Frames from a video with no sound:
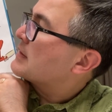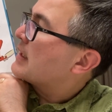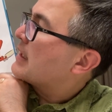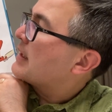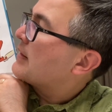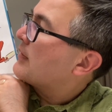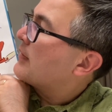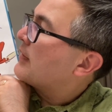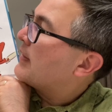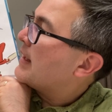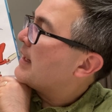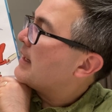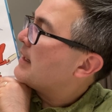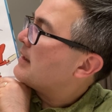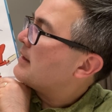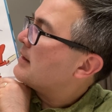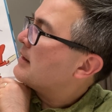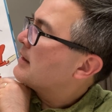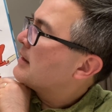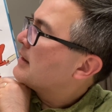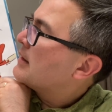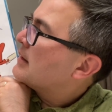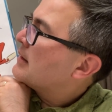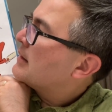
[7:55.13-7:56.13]
And then
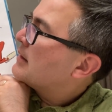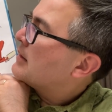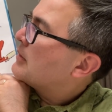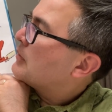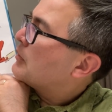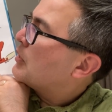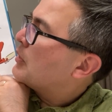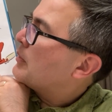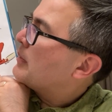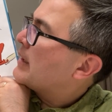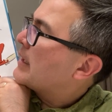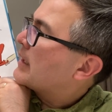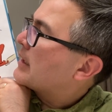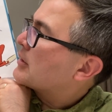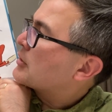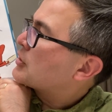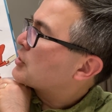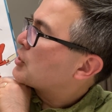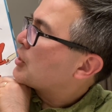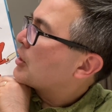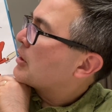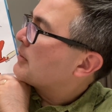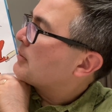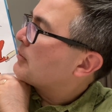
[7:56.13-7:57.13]
we'll make a
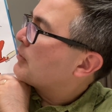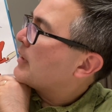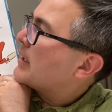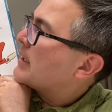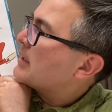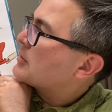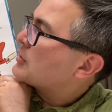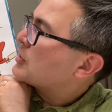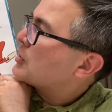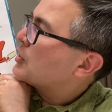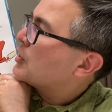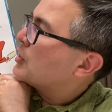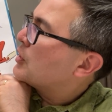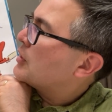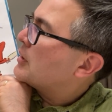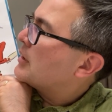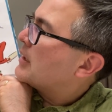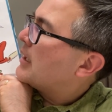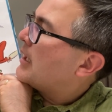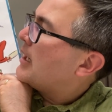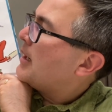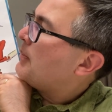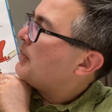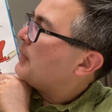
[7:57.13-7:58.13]
sharp right turn
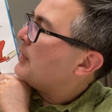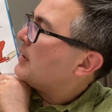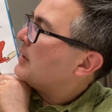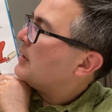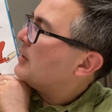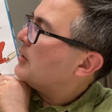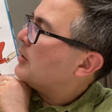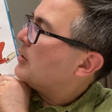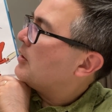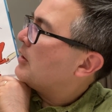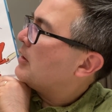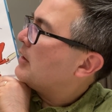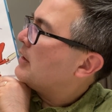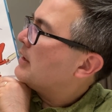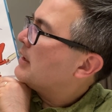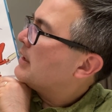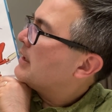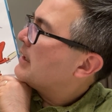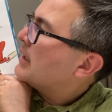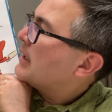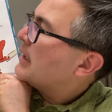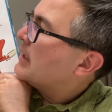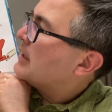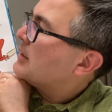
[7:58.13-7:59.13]
up a hill
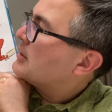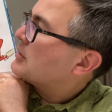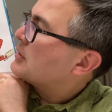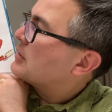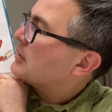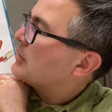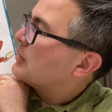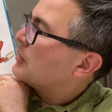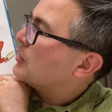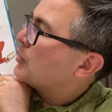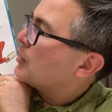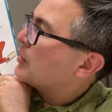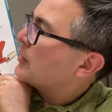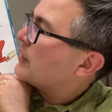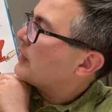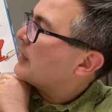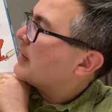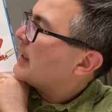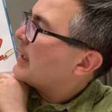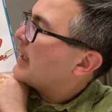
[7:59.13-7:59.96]
into North